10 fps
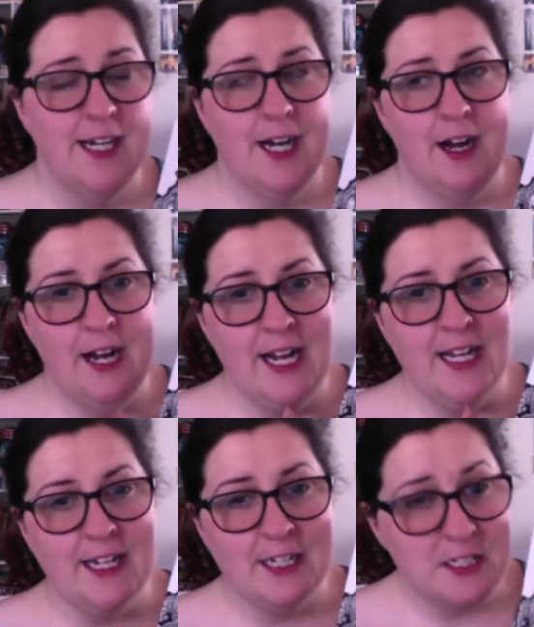
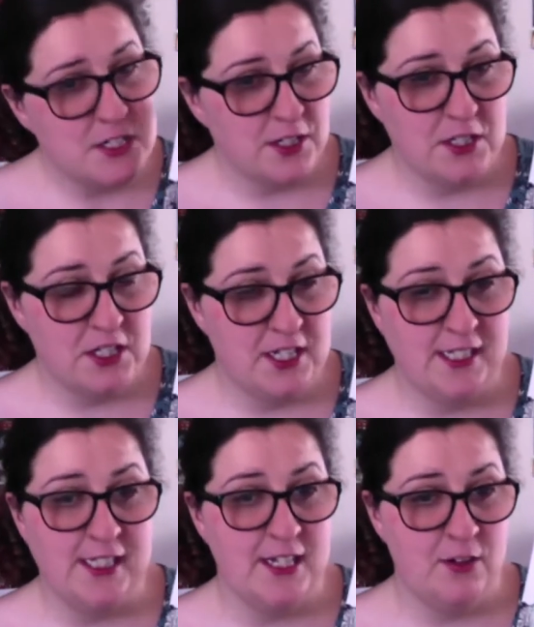I don't
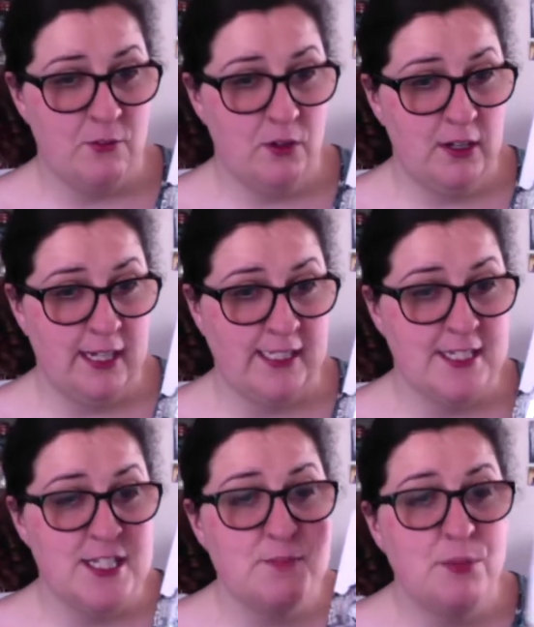think that, like,
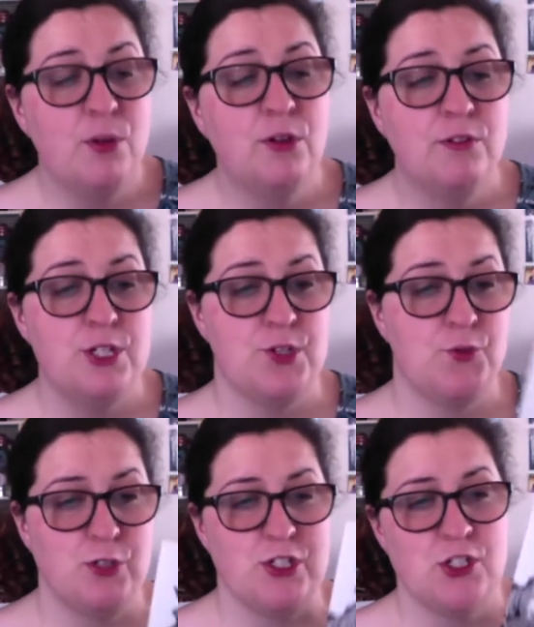this book just
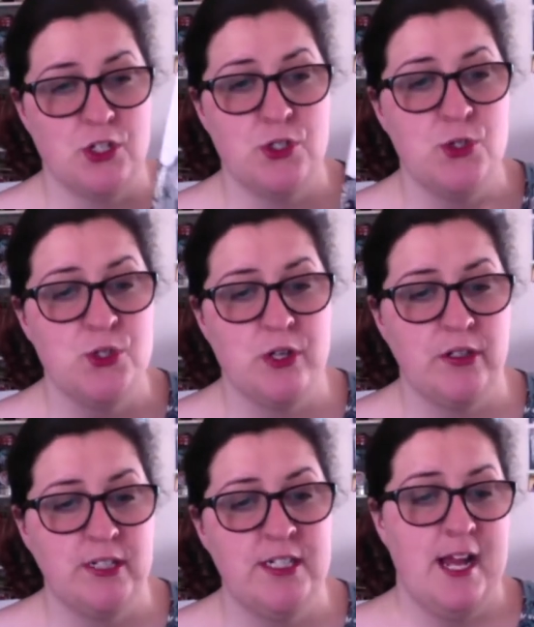was so
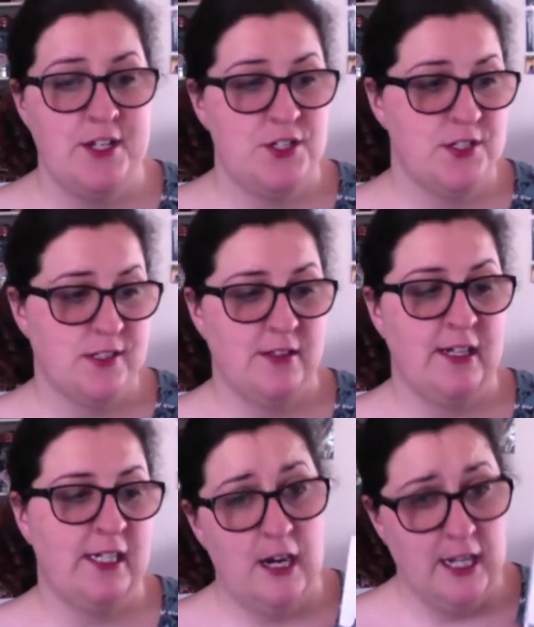solid and just,
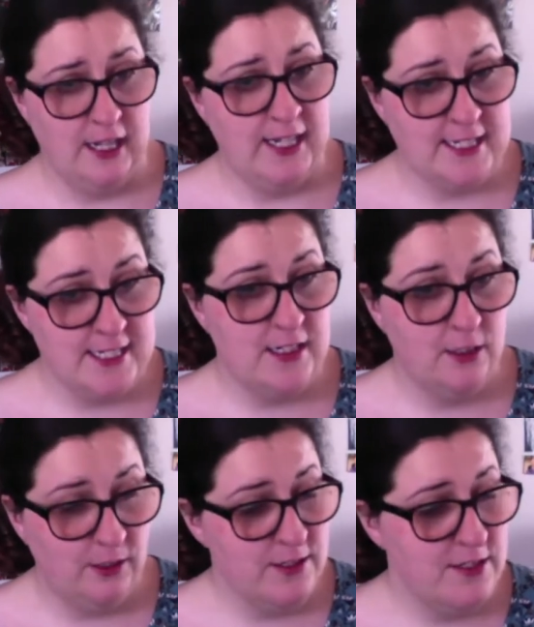like, I liked it a
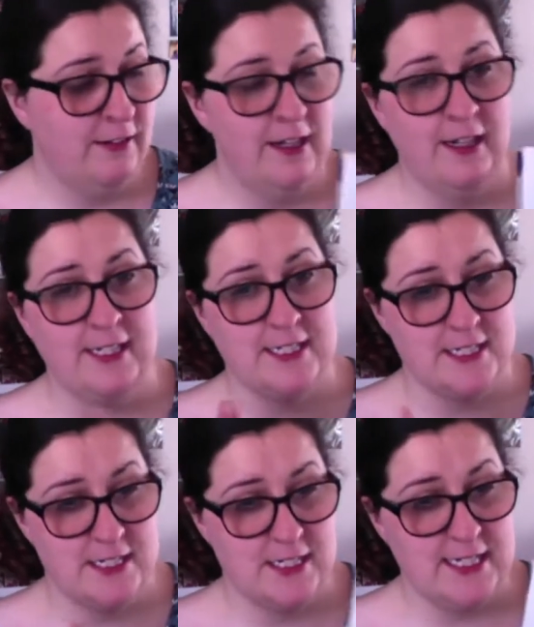lot. I
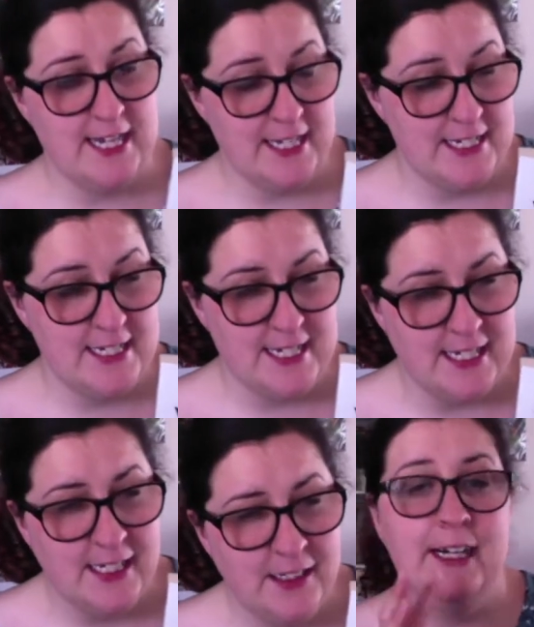liked the
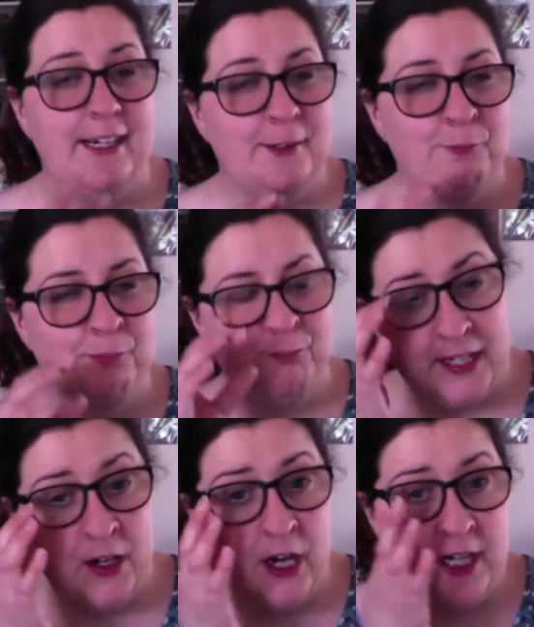ending.
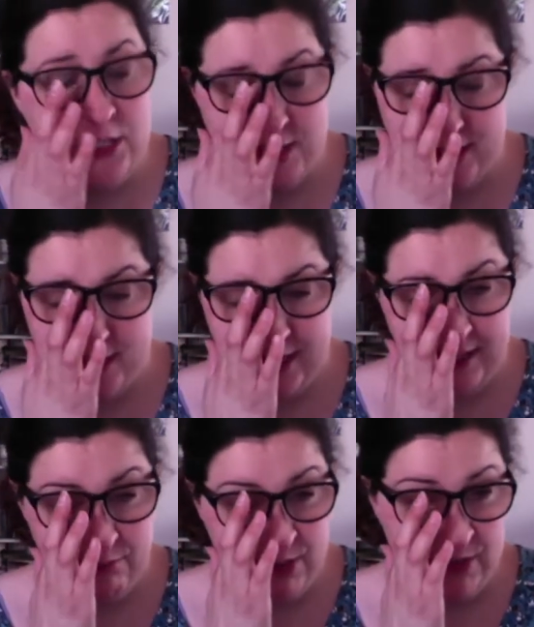
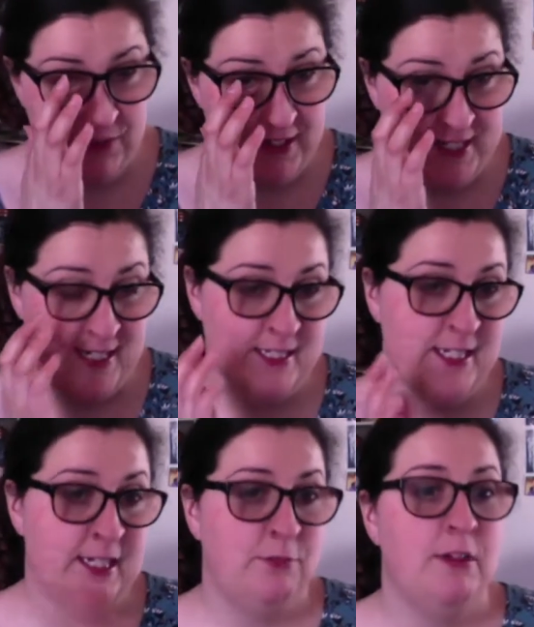It was a
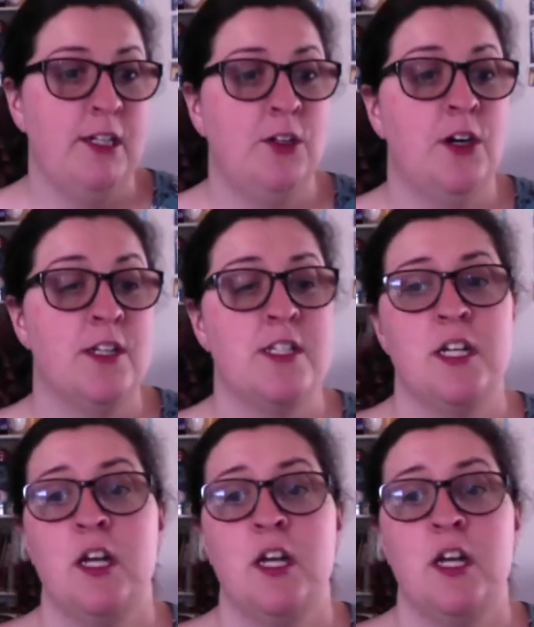fantastic. We got